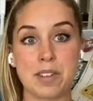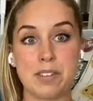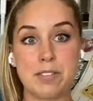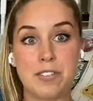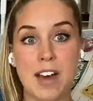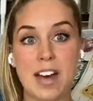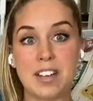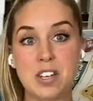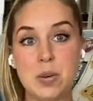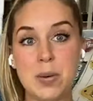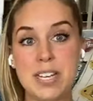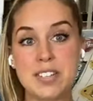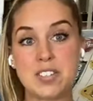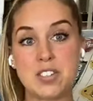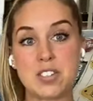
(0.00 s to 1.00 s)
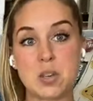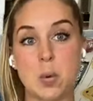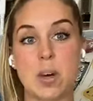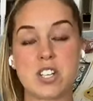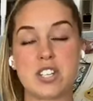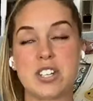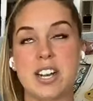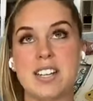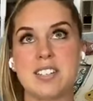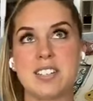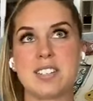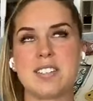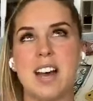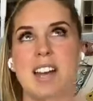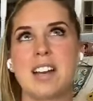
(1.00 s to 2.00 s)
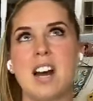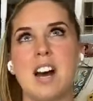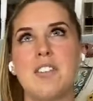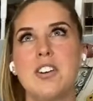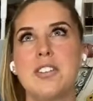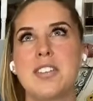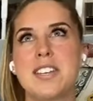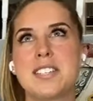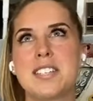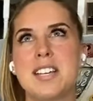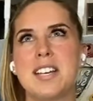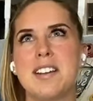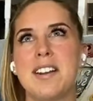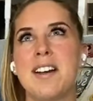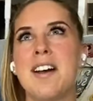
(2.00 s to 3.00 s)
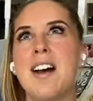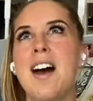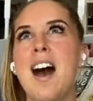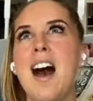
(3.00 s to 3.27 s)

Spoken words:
Value answers a question. I covered this in,